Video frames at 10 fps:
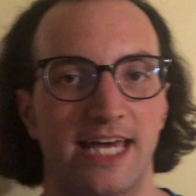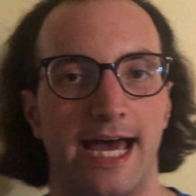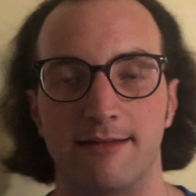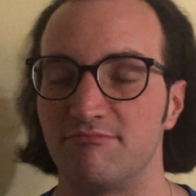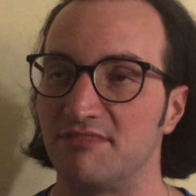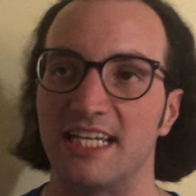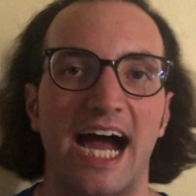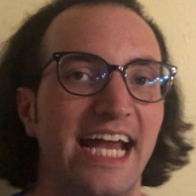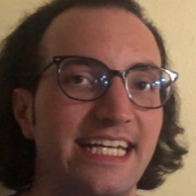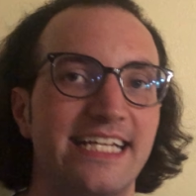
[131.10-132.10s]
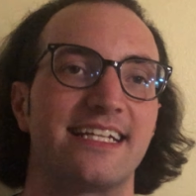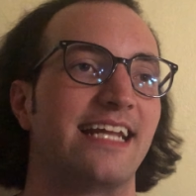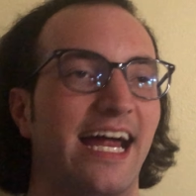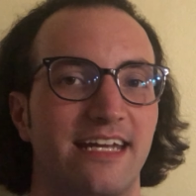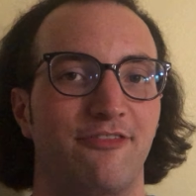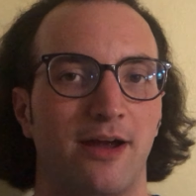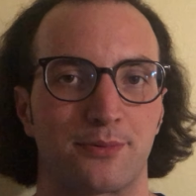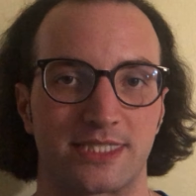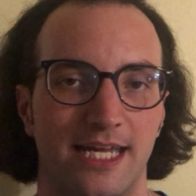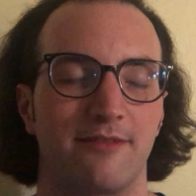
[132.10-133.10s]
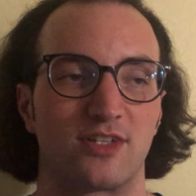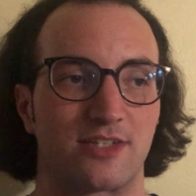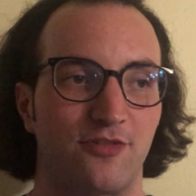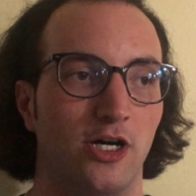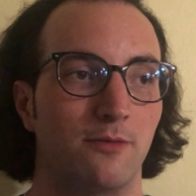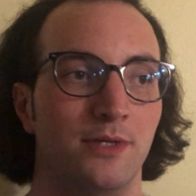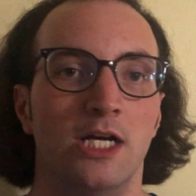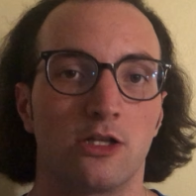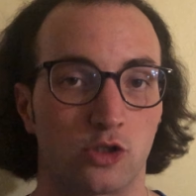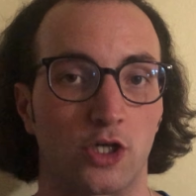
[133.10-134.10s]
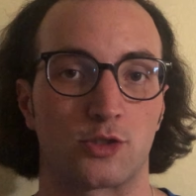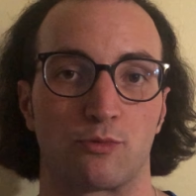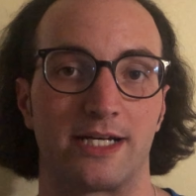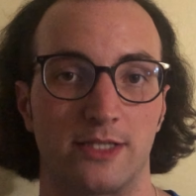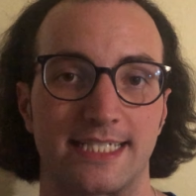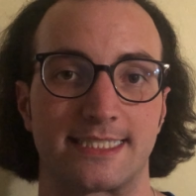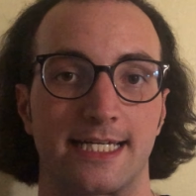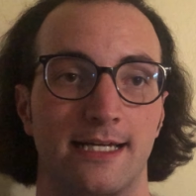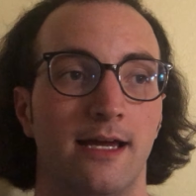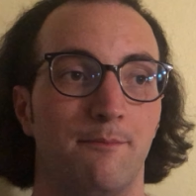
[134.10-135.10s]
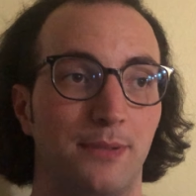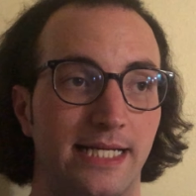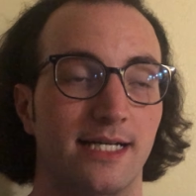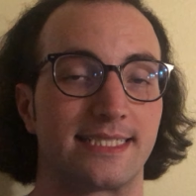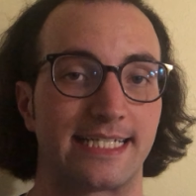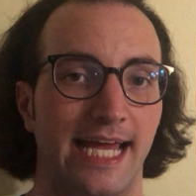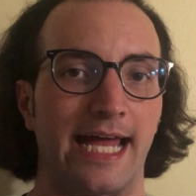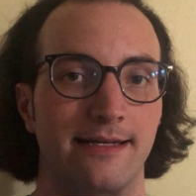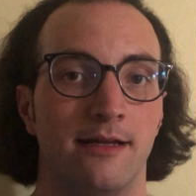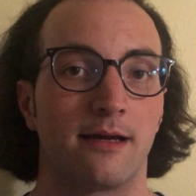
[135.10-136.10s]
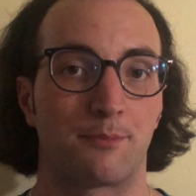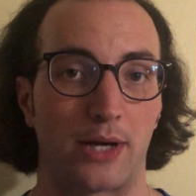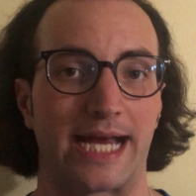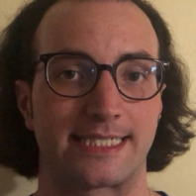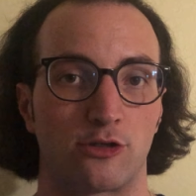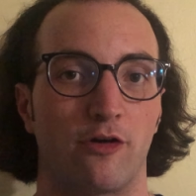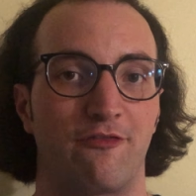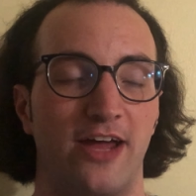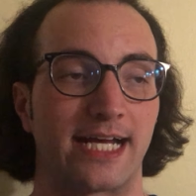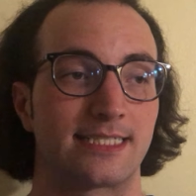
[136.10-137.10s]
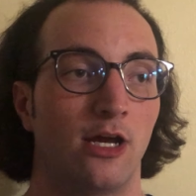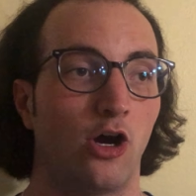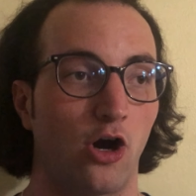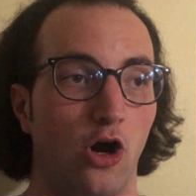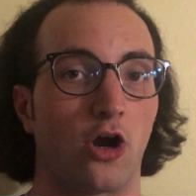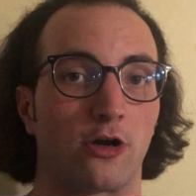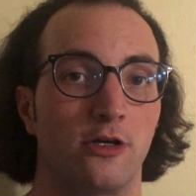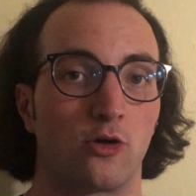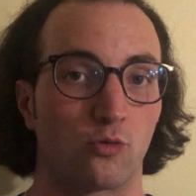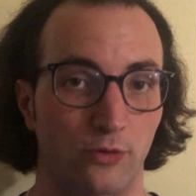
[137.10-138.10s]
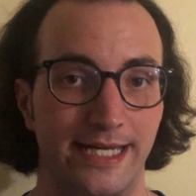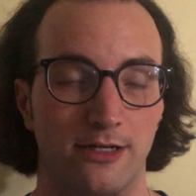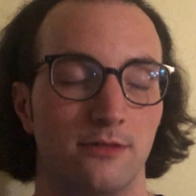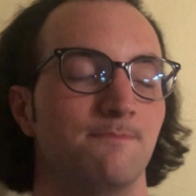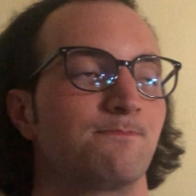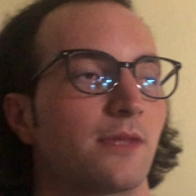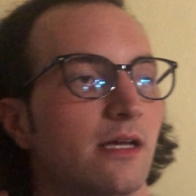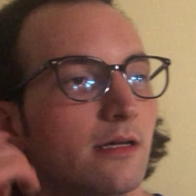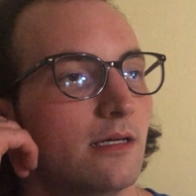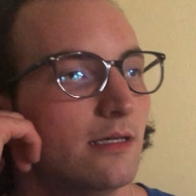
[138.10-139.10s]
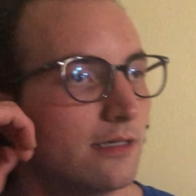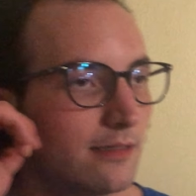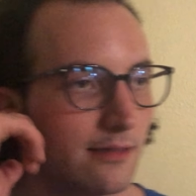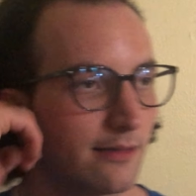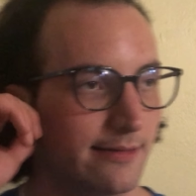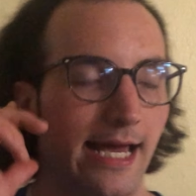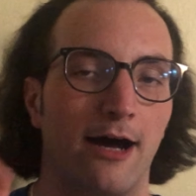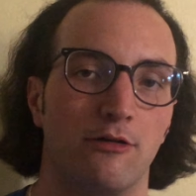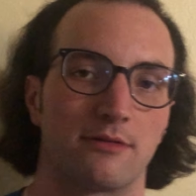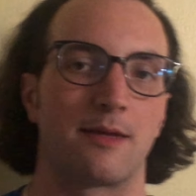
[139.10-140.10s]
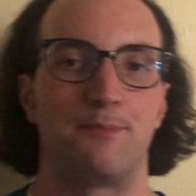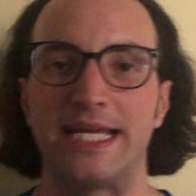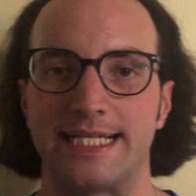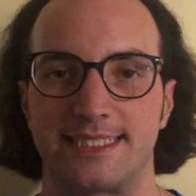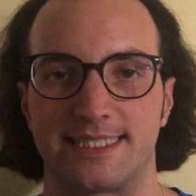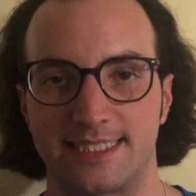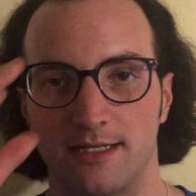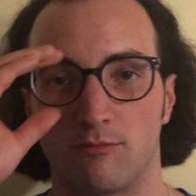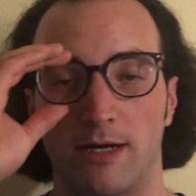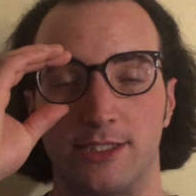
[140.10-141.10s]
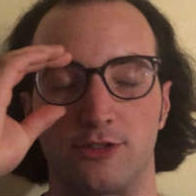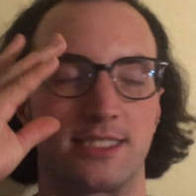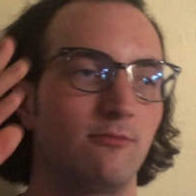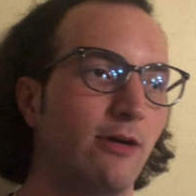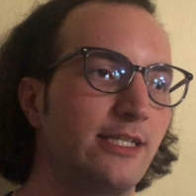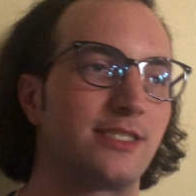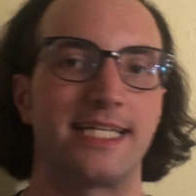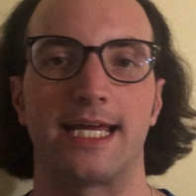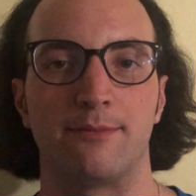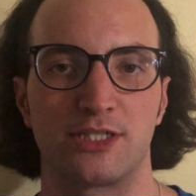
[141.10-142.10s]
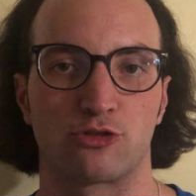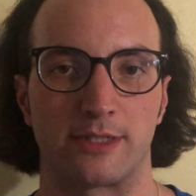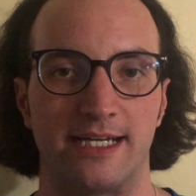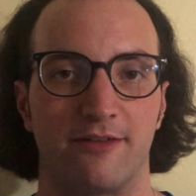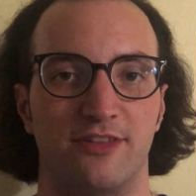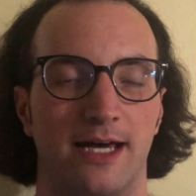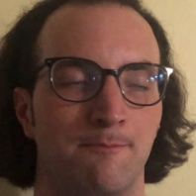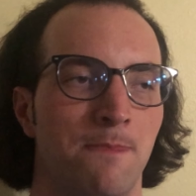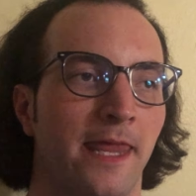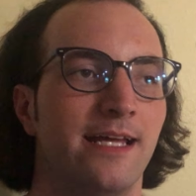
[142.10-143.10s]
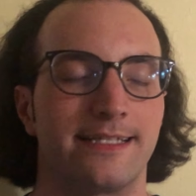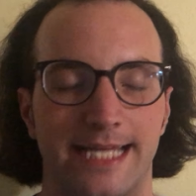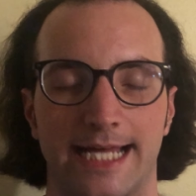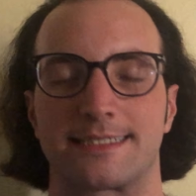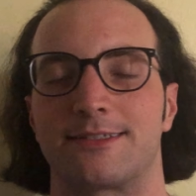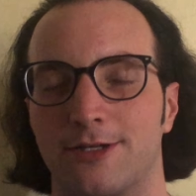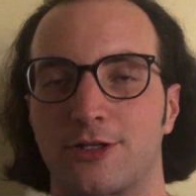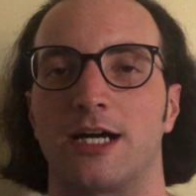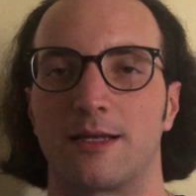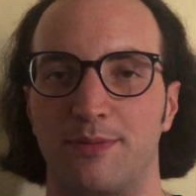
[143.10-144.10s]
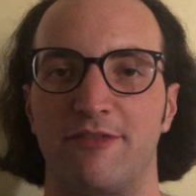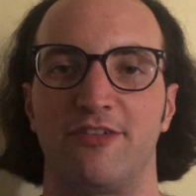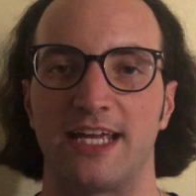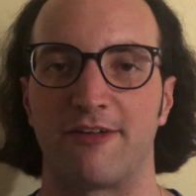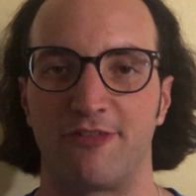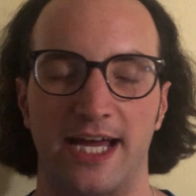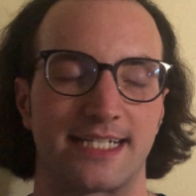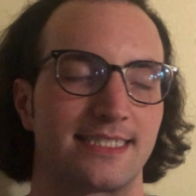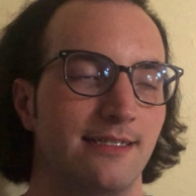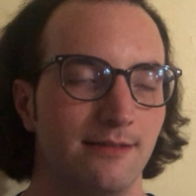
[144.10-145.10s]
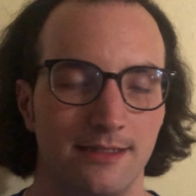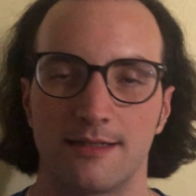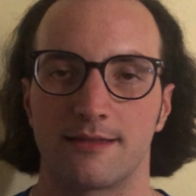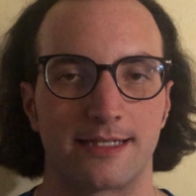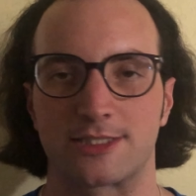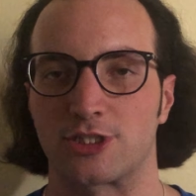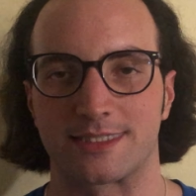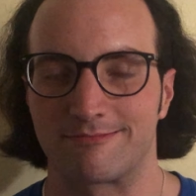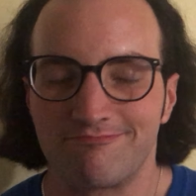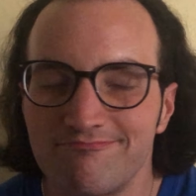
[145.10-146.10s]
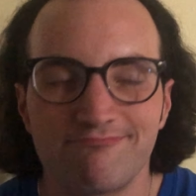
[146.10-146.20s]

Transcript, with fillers: that 90 to 95% of this film looks realistic because, again, practical effects are real. Now, the beasts, when you, when you see imagery of them, yes, they're going to be VFX. That's just